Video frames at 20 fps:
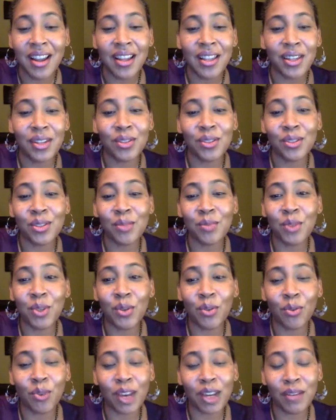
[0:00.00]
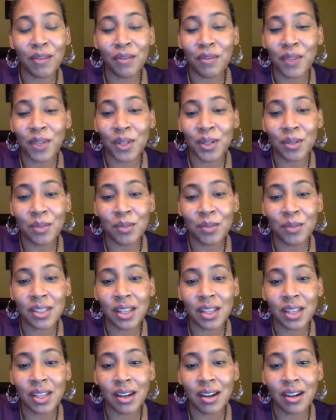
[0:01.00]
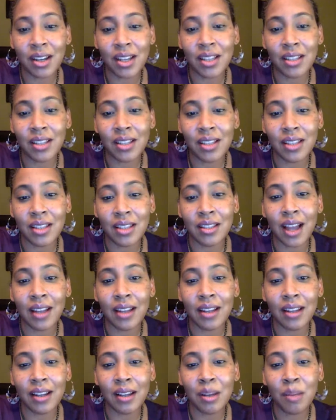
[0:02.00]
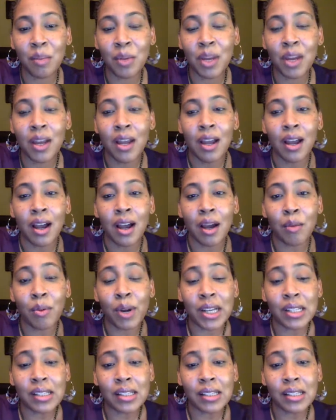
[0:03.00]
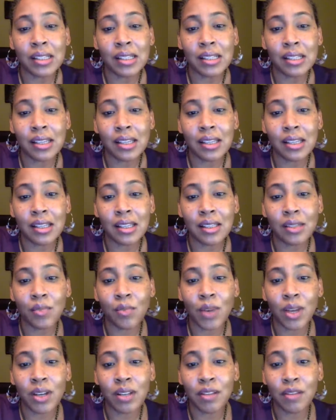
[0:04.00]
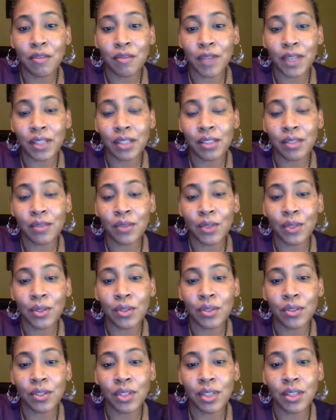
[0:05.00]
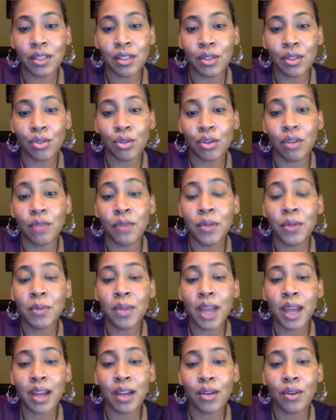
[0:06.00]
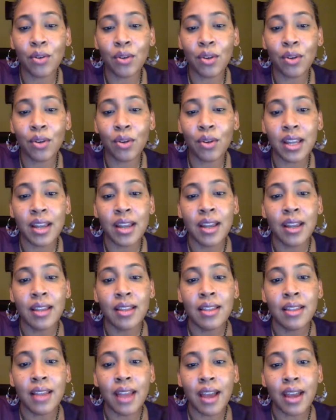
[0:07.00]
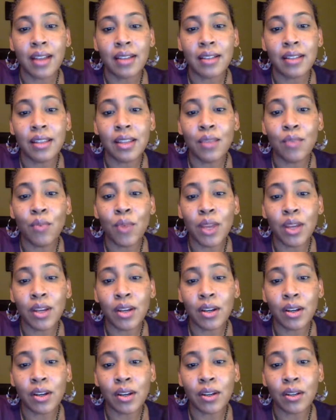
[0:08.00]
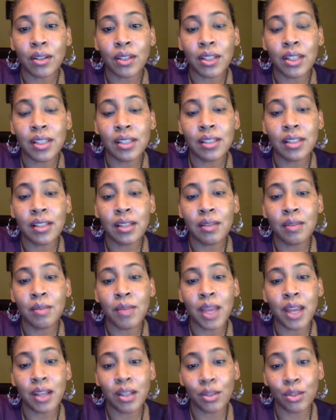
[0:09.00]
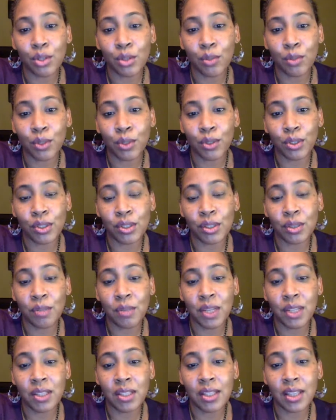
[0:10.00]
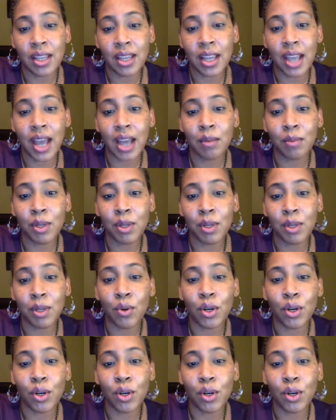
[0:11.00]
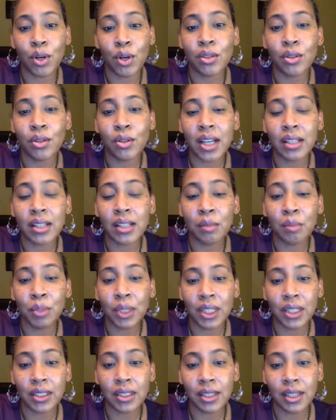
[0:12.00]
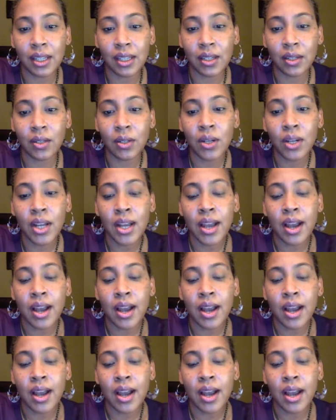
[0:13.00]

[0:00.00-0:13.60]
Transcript: There's some great films that are in the lineup. Bronze Lens is one of the festivals in the short film category that the winner is then eligible to submit to the Academy Awards. So that's a big deal.